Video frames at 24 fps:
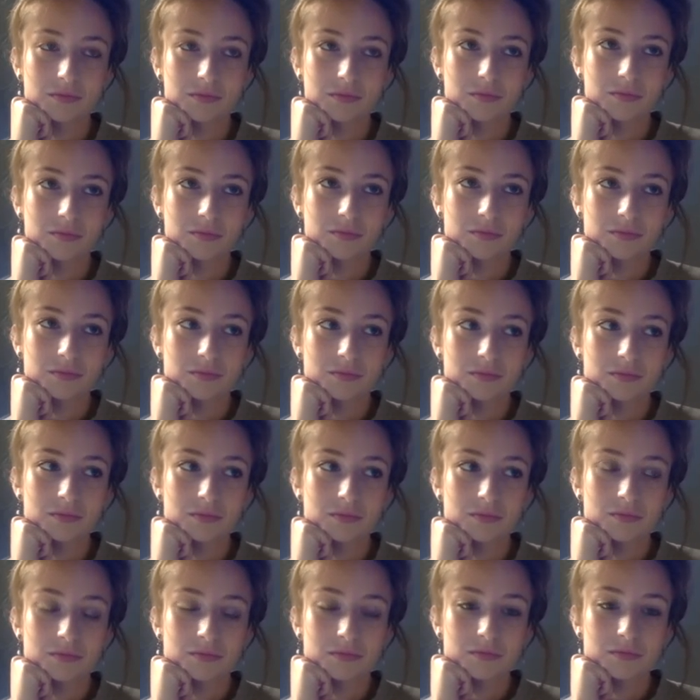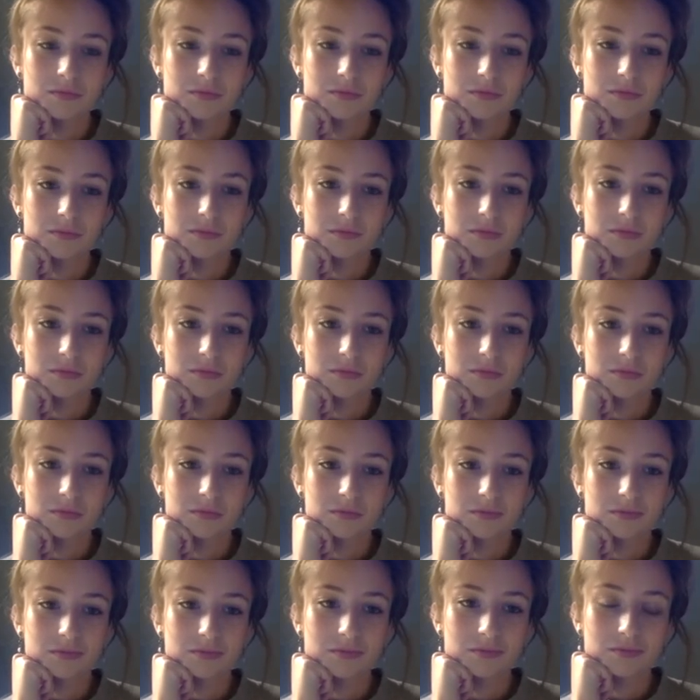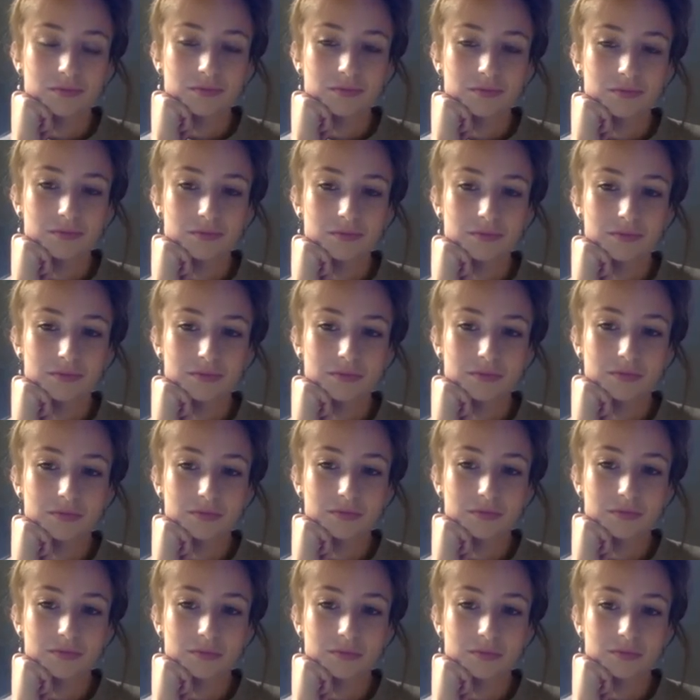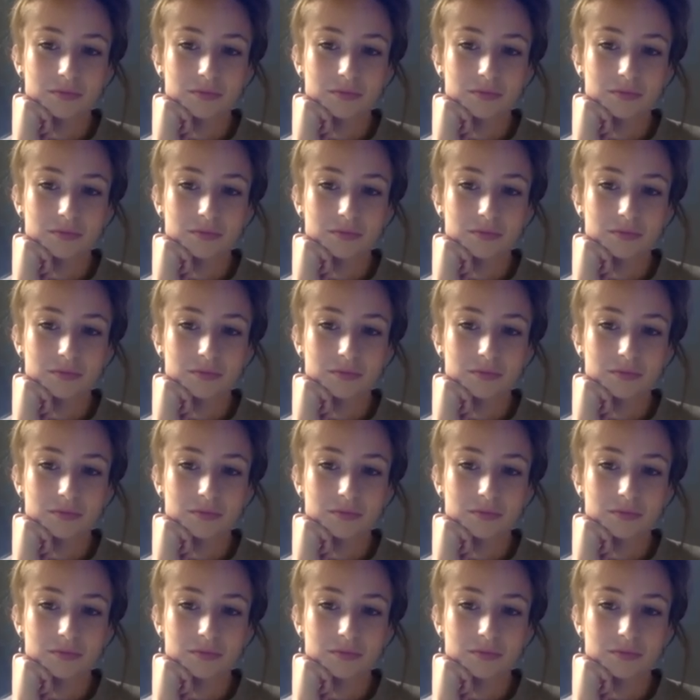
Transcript: No words are spoken by the person on screen.